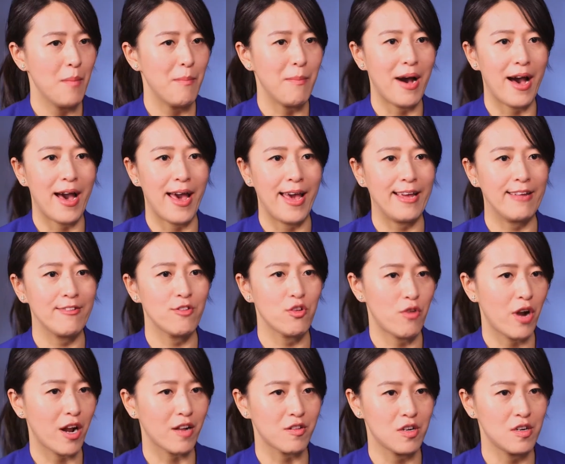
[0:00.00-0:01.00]
My
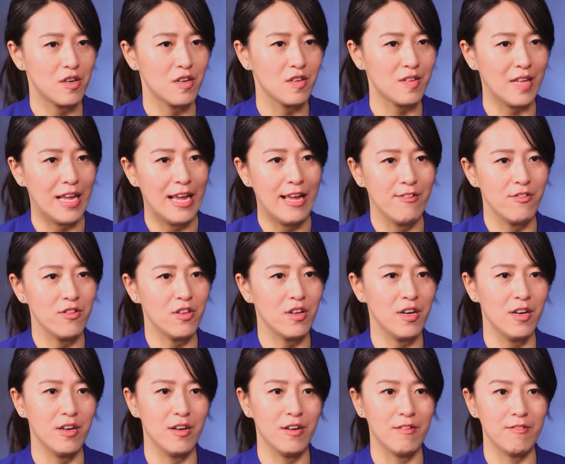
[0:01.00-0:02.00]
directors and
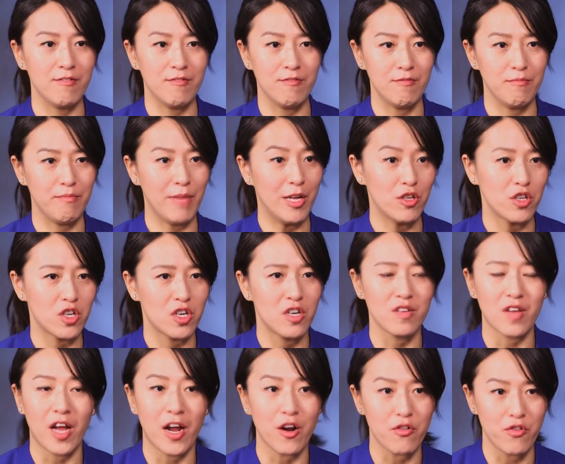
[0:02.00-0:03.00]

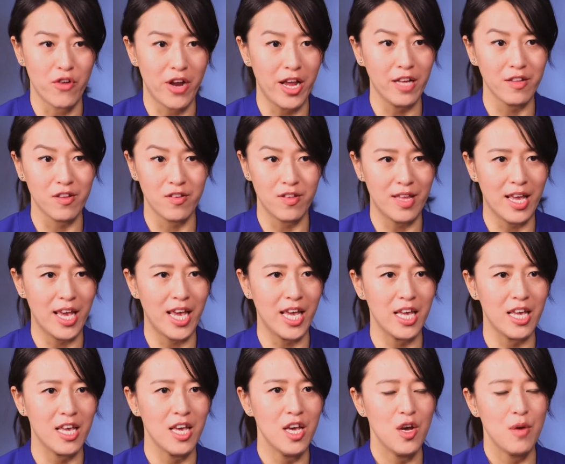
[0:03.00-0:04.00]
managers are great.
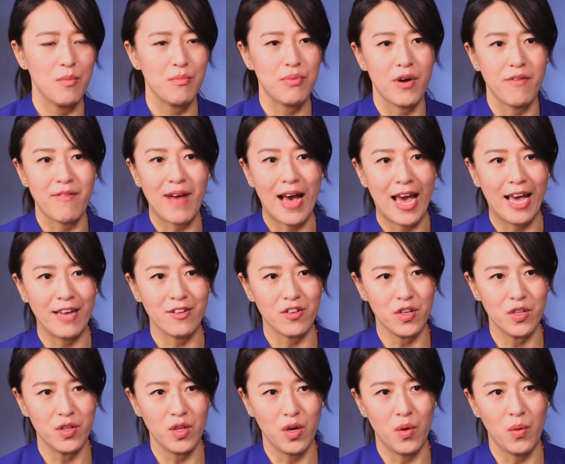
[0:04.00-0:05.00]
They provide,
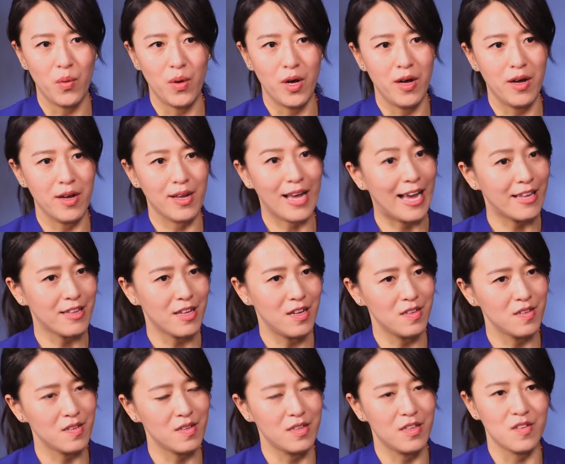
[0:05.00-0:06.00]
you know,
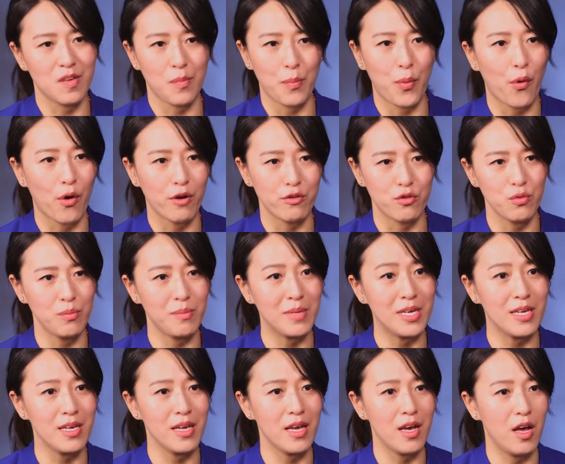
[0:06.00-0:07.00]
guidance and support to
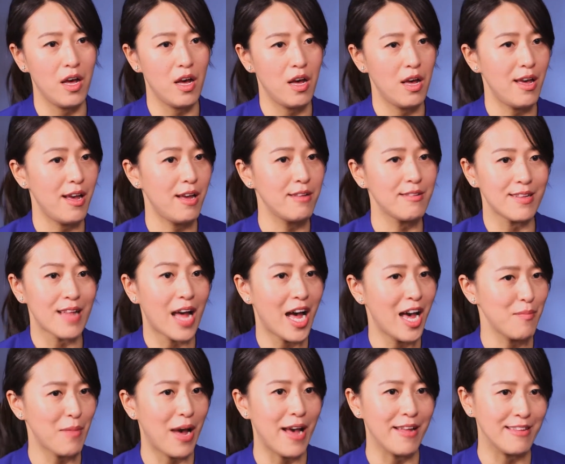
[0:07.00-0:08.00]
me
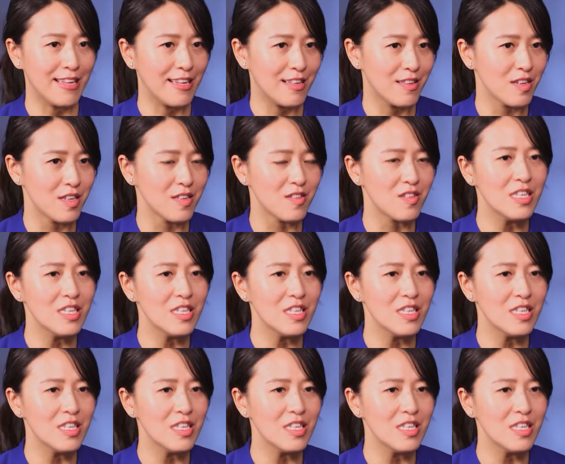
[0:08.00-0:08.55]
anytime I need it.